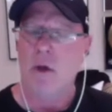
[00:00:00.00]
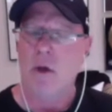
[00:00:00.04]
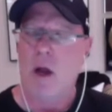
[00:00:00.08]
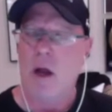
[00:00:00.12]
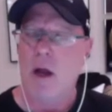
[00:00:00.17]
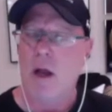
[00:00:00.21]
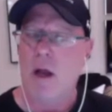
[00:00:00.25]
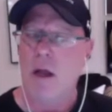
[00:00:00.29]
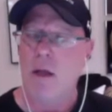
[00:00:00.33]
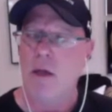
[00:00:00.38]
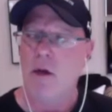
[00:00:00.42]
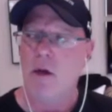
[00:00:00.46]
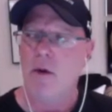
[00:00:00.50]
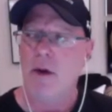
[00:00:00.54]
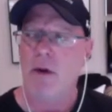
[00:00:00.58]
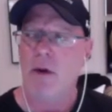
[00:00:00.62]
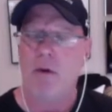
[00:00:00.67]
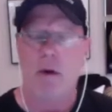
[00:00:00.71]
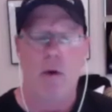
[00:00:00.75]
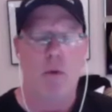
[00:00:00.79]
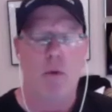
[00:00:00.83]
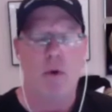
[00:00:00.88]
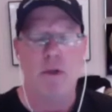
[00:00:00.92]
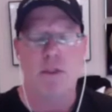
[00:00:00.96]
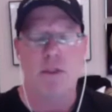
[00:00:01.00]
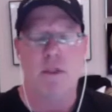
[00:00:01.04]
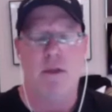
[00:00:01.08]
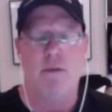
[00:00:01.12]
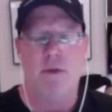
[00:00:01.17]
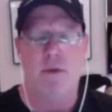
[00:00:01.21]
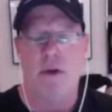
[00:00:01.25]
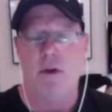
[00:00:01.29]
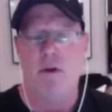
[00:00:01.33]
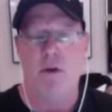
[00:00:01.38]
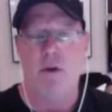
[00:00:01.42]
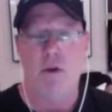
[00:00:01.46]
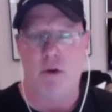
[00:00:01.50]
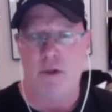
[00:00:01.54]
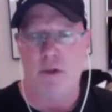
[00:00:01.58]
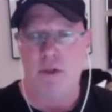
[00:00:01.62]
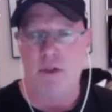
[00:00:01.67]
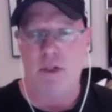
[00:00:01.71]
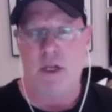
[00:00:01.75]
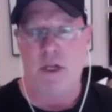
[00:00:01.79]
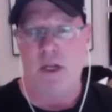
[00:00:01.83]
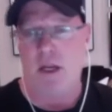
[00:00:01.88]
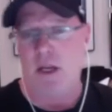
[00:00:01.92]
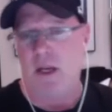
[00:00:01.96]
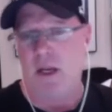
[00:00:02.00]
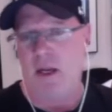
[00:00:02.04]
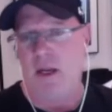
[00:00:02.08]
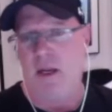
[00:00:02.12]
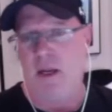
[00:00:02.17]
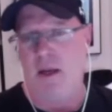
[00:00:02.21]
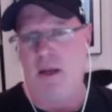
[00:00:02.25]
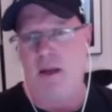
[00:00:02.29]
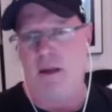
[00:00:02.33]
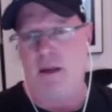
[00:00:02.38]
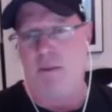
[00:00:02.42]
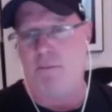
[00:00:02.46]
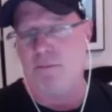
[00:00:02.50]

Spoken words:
here I was living in New York City,